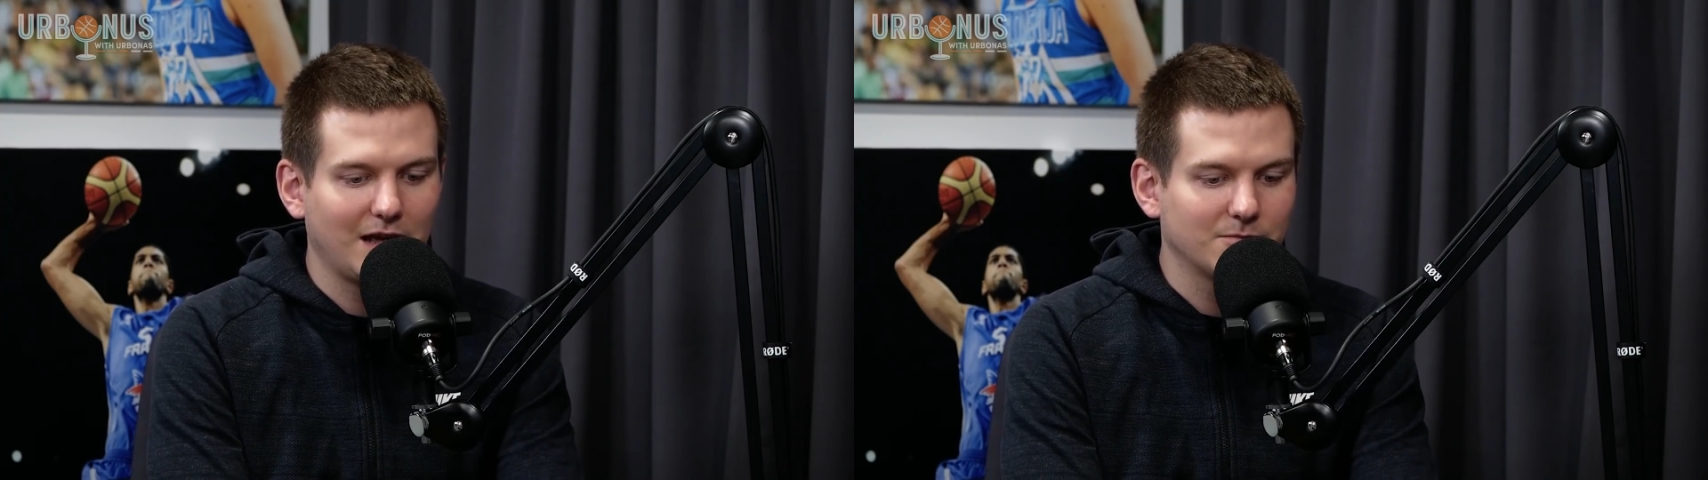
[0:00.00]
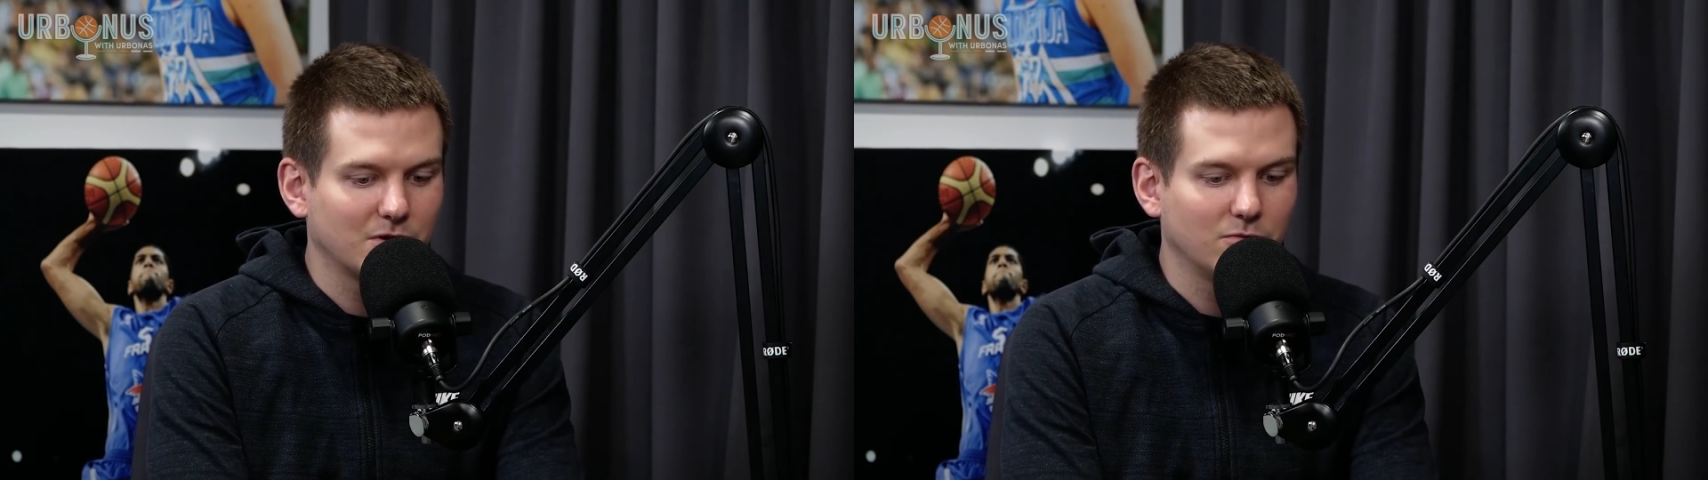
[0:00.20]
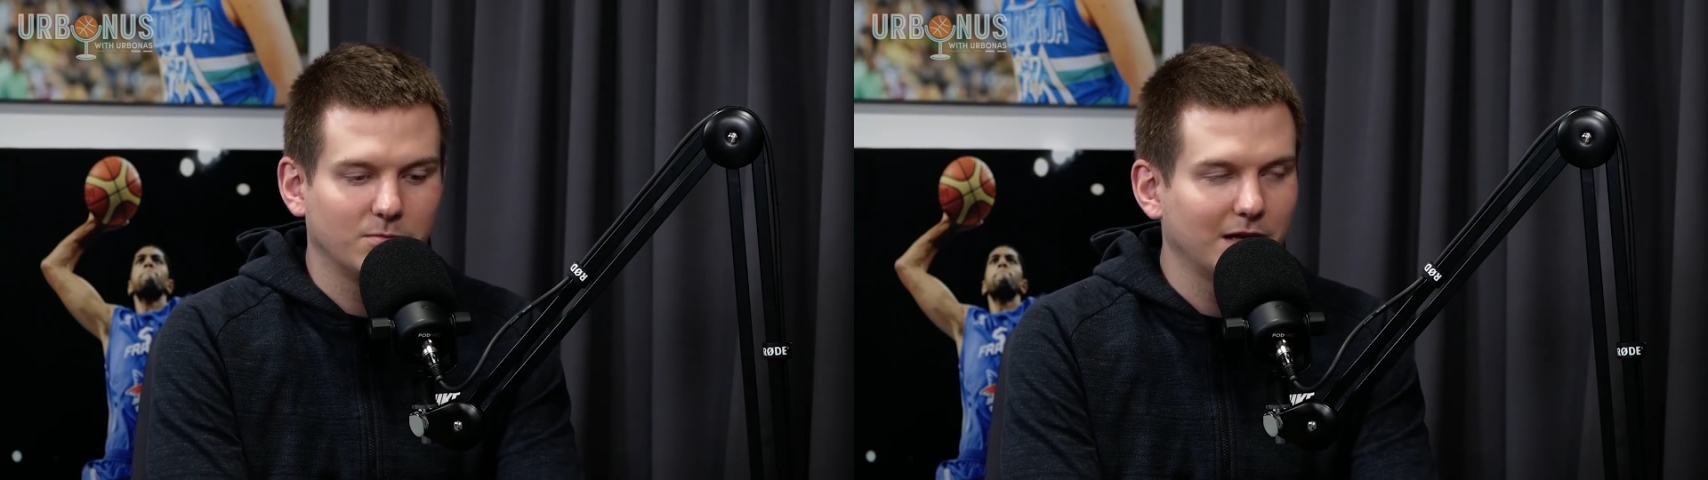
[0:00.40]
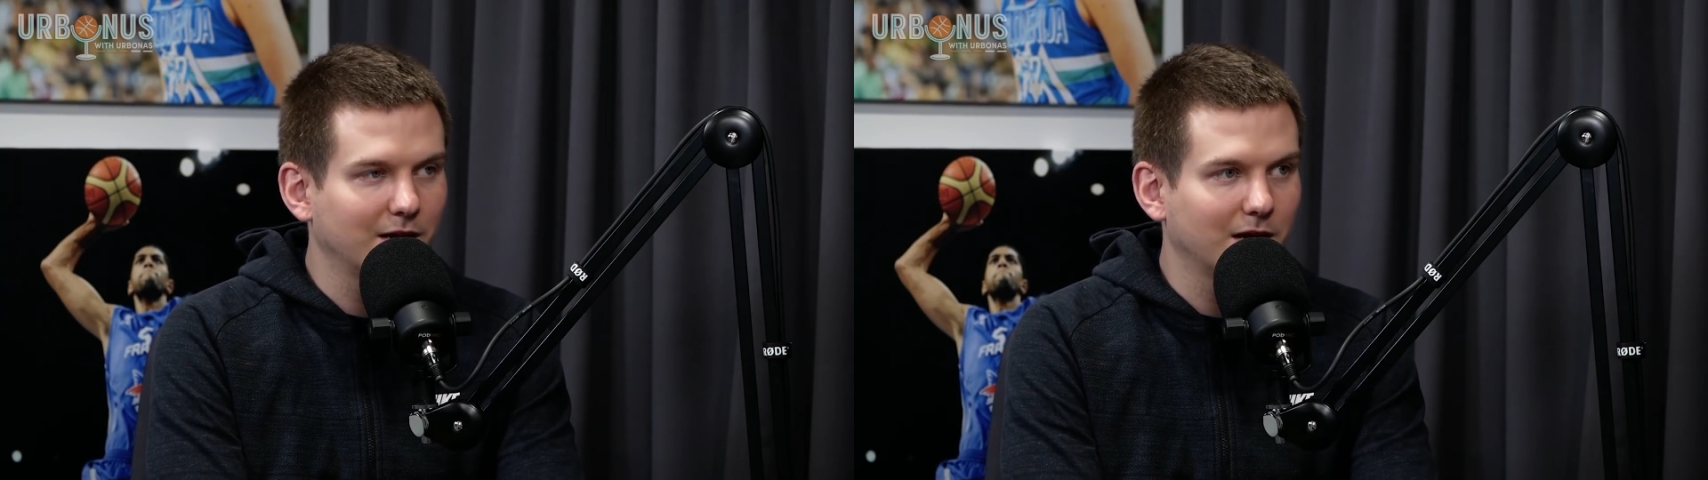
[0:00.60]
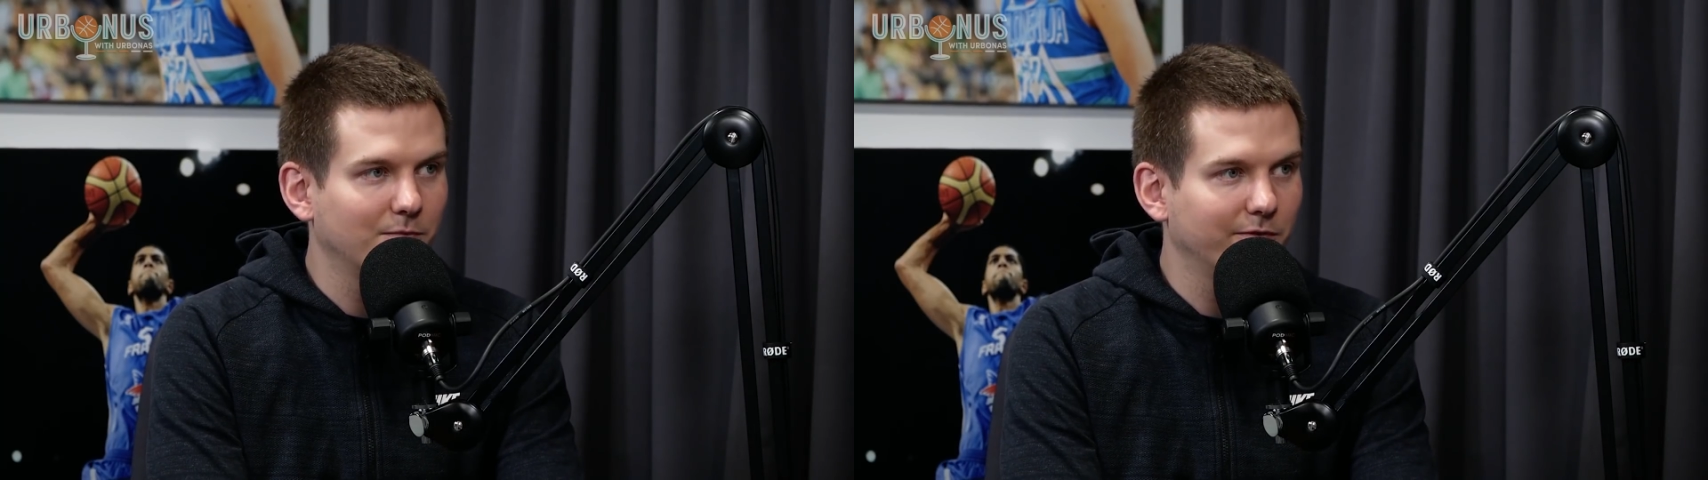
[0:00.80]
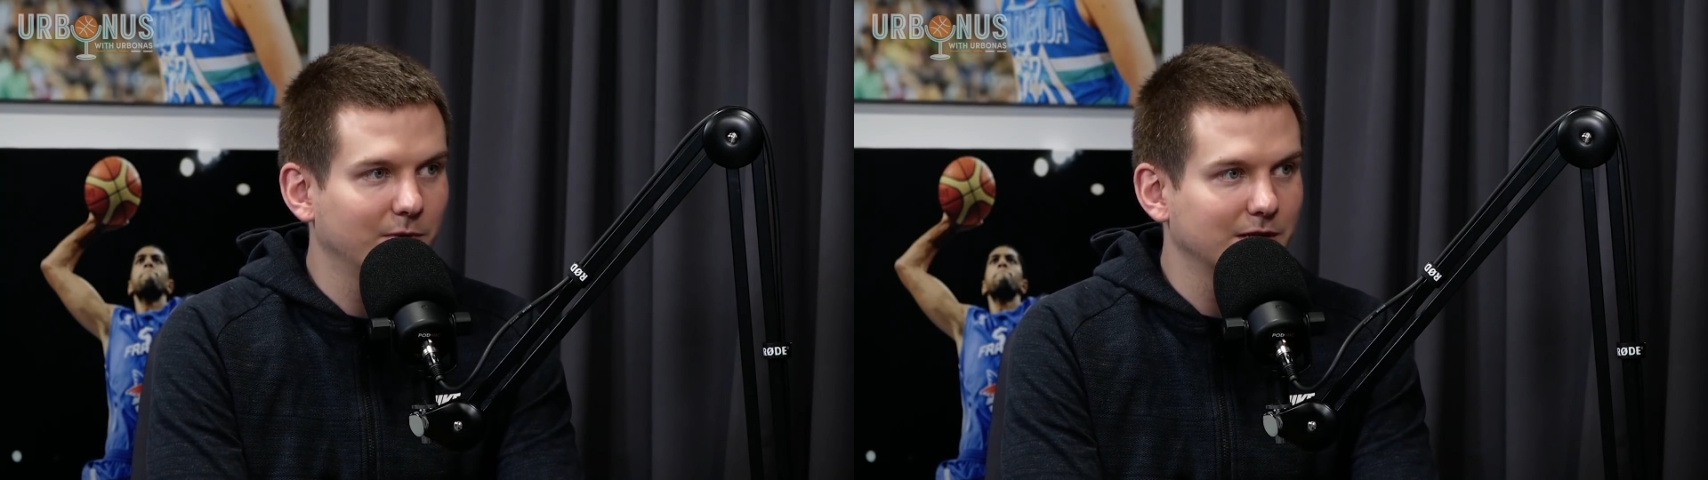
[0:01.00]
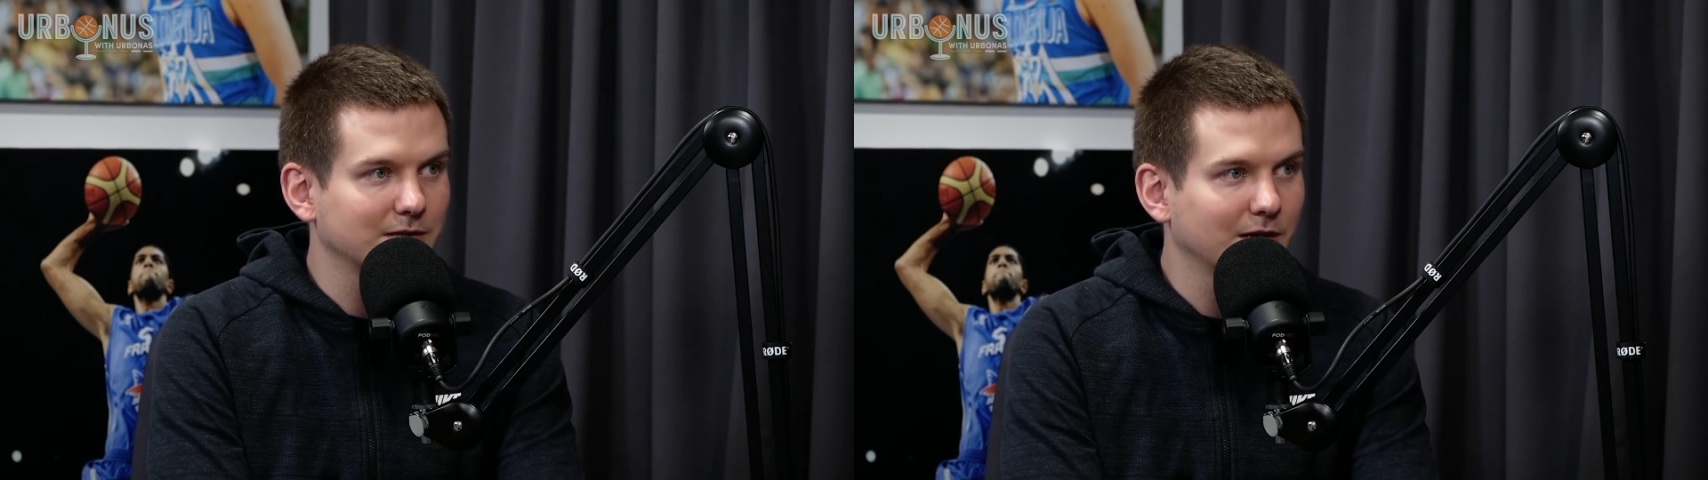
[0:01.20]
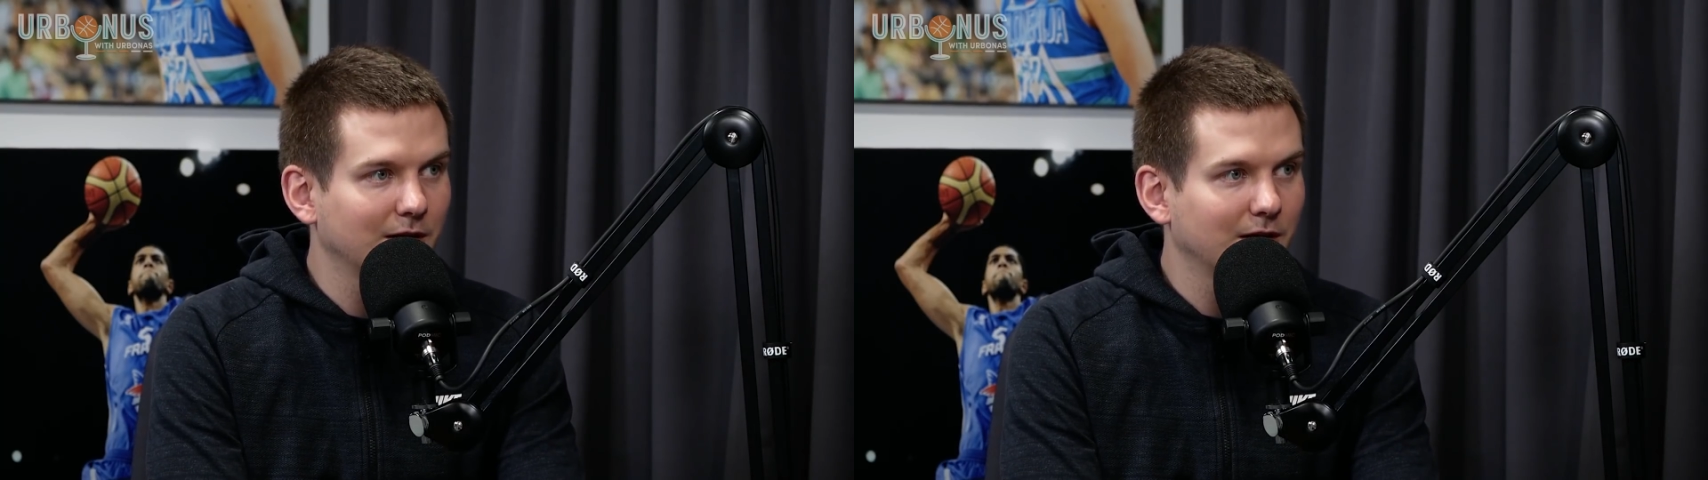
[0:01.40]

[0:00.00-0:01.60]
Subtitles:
games only played a couple of minutes.